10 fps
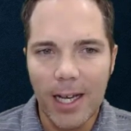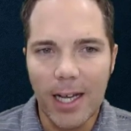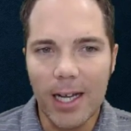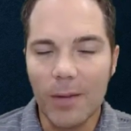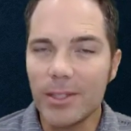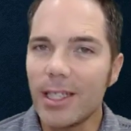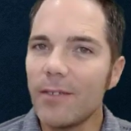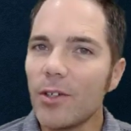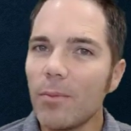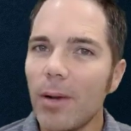I would say
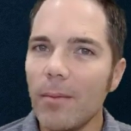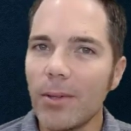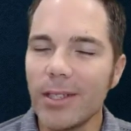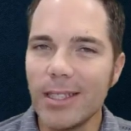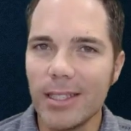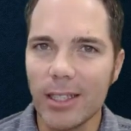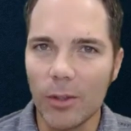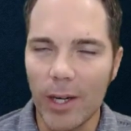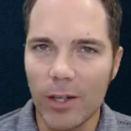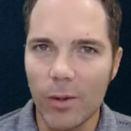if you're a pumper, this is a
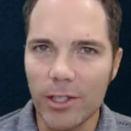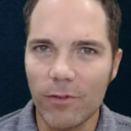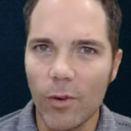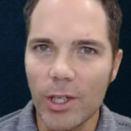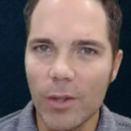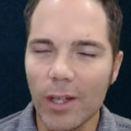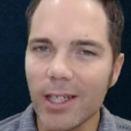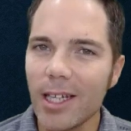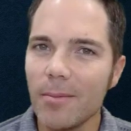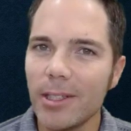great course for you. A
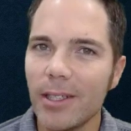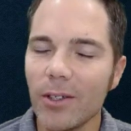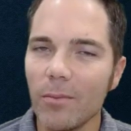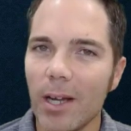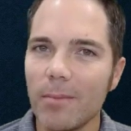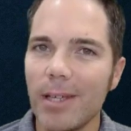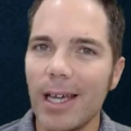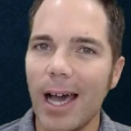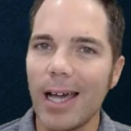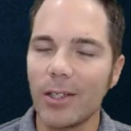lot of the material might be
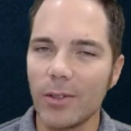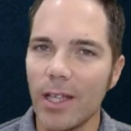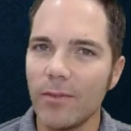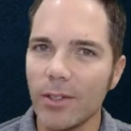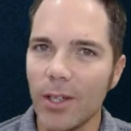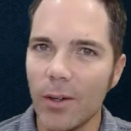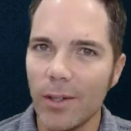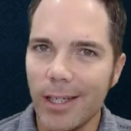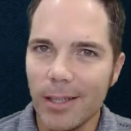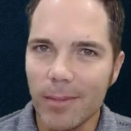higher level
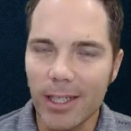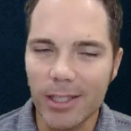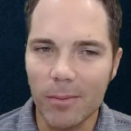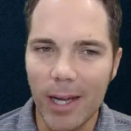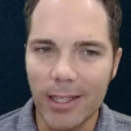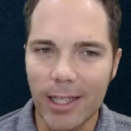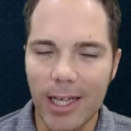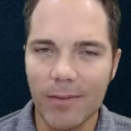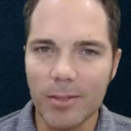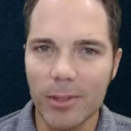though, because you might not
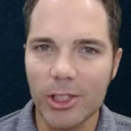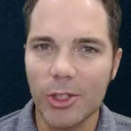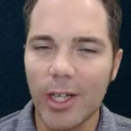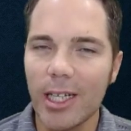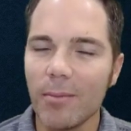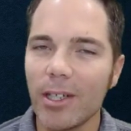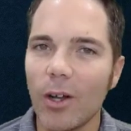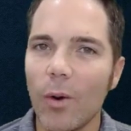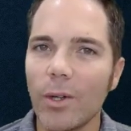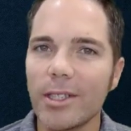have as much training, but of
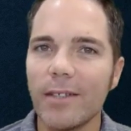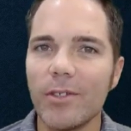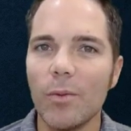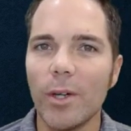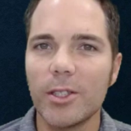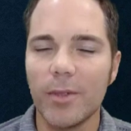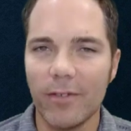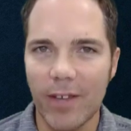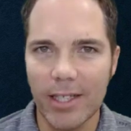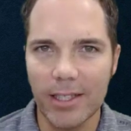course, if you want to
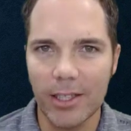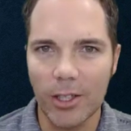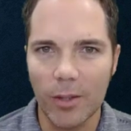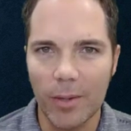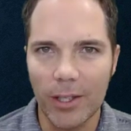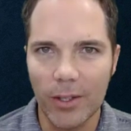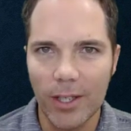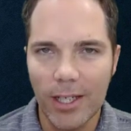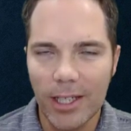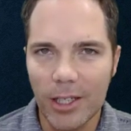advance in your career,
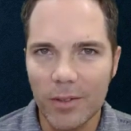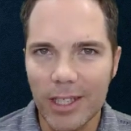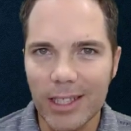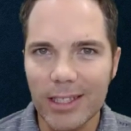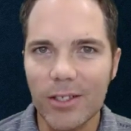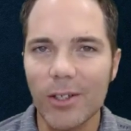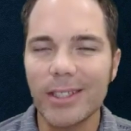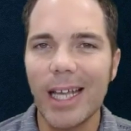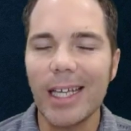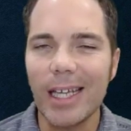you need to start
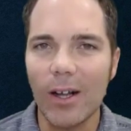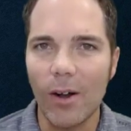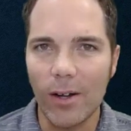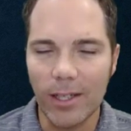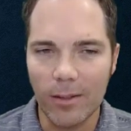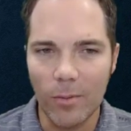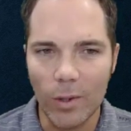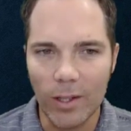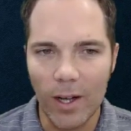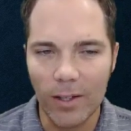taking on
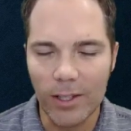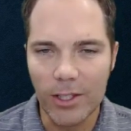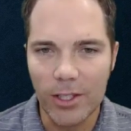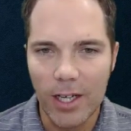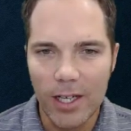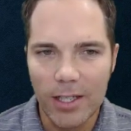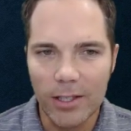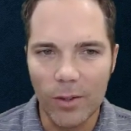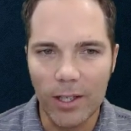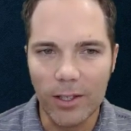more knowledge.
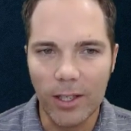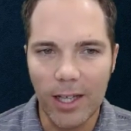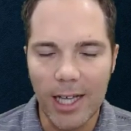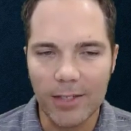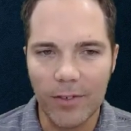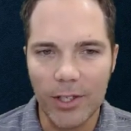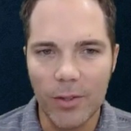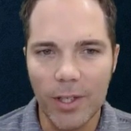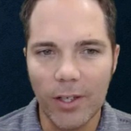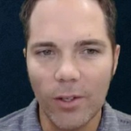So a good class for
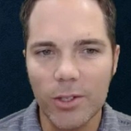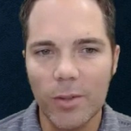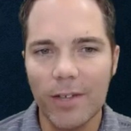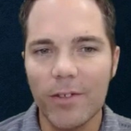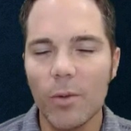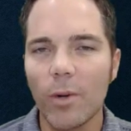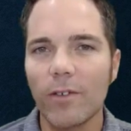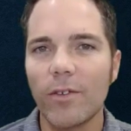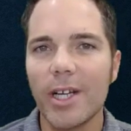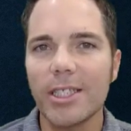you. And also if you work
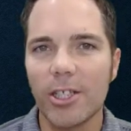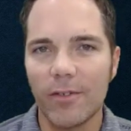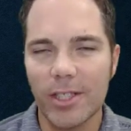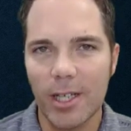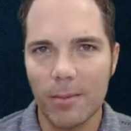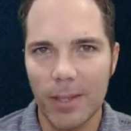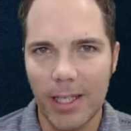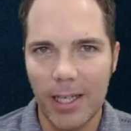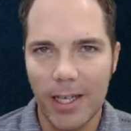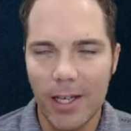for a service
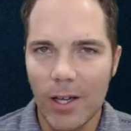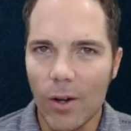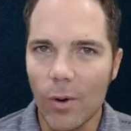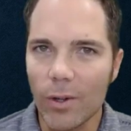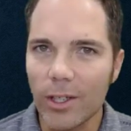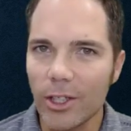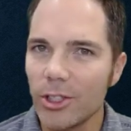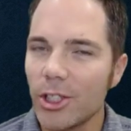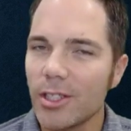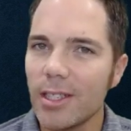company, or you're
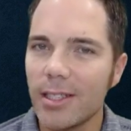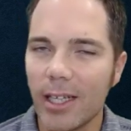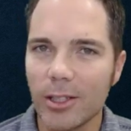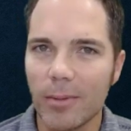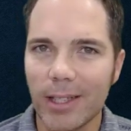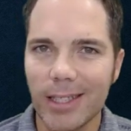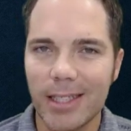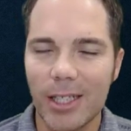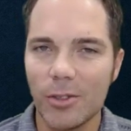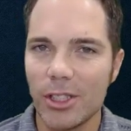just a salesman, let's
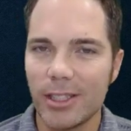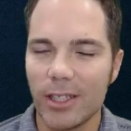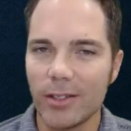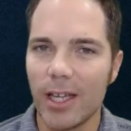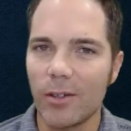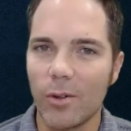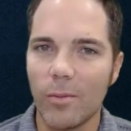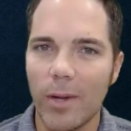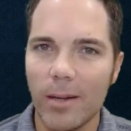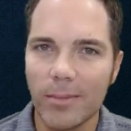say you just sell
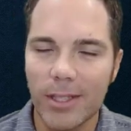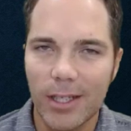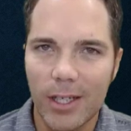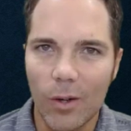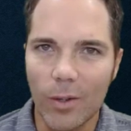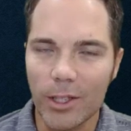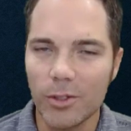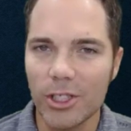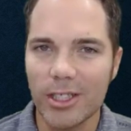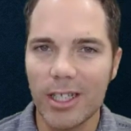downhole pumps, or you
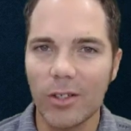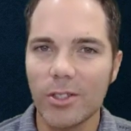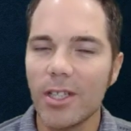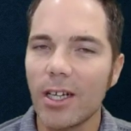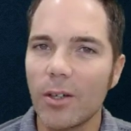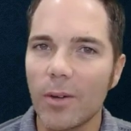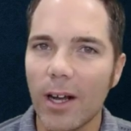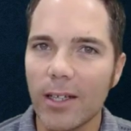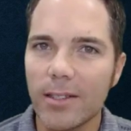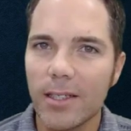just sell sucker
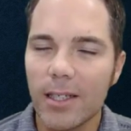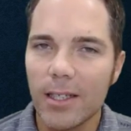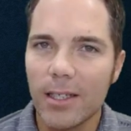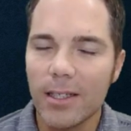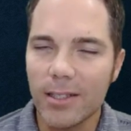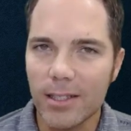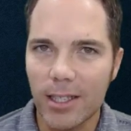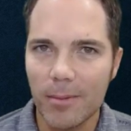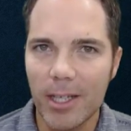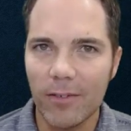rods, this is
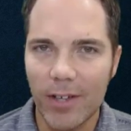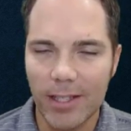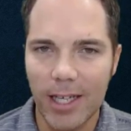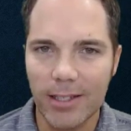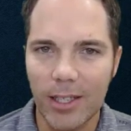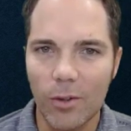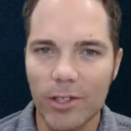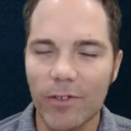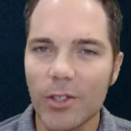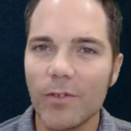going to be a fantastic
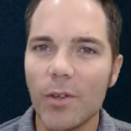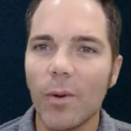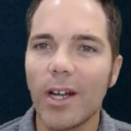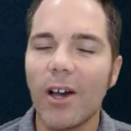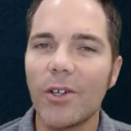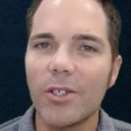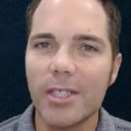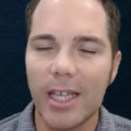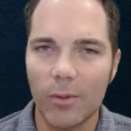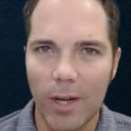course for you if you want to
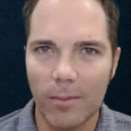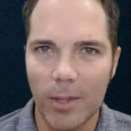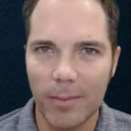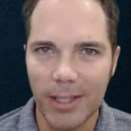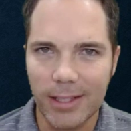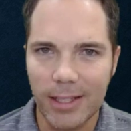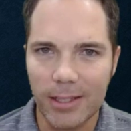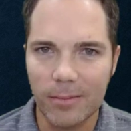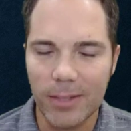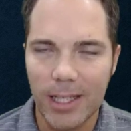understand rod pumping
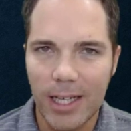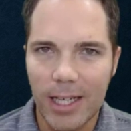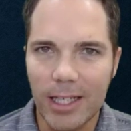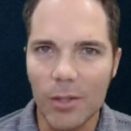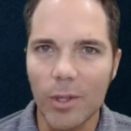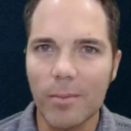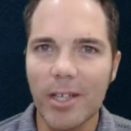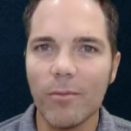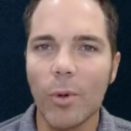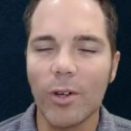systems and you want to be
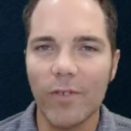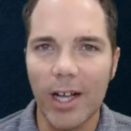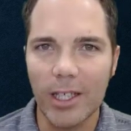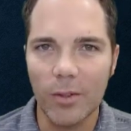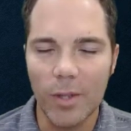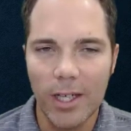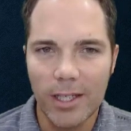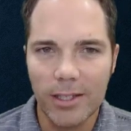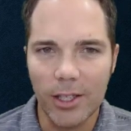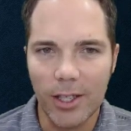of more value
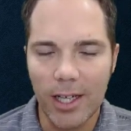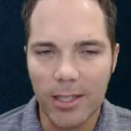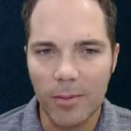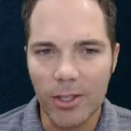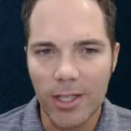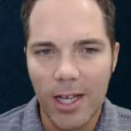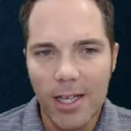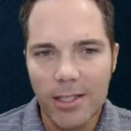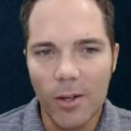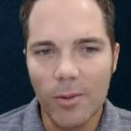to your customers.
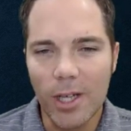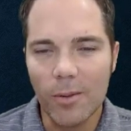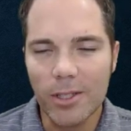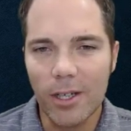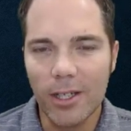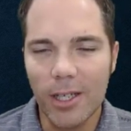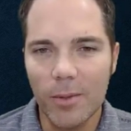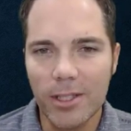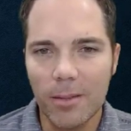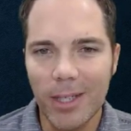So I was talking
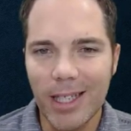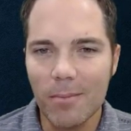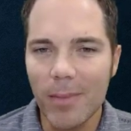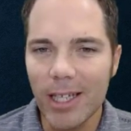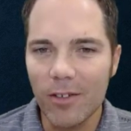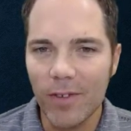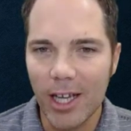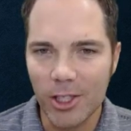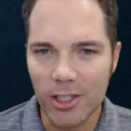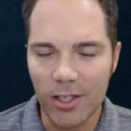with somebody that
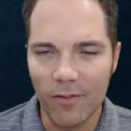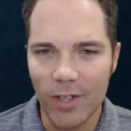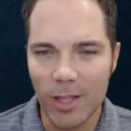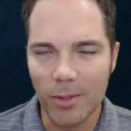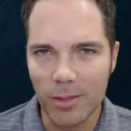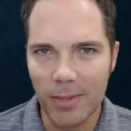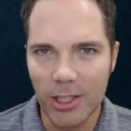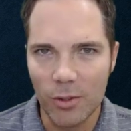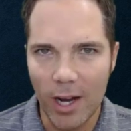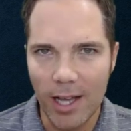manufactures variable speed
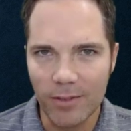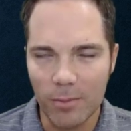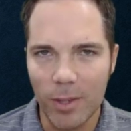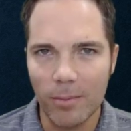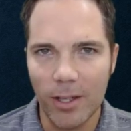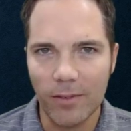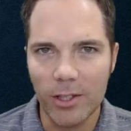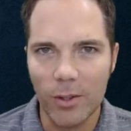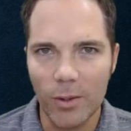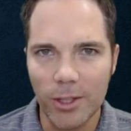drives and pump off
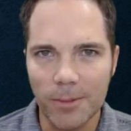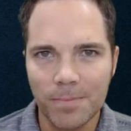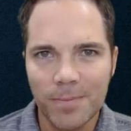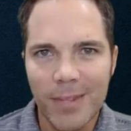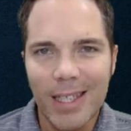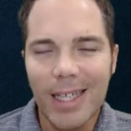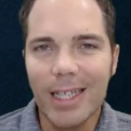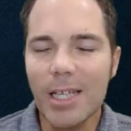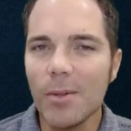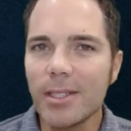controllers.
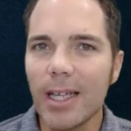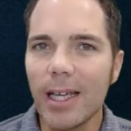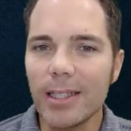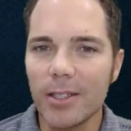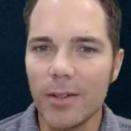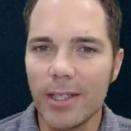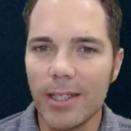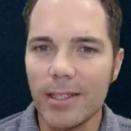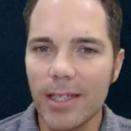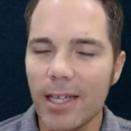And he was saying, so
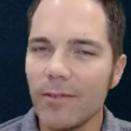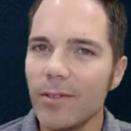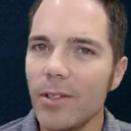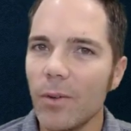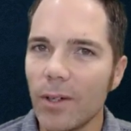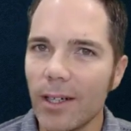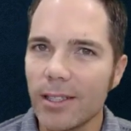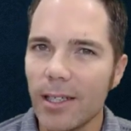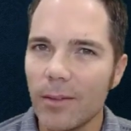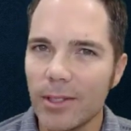he's kind of newer, I would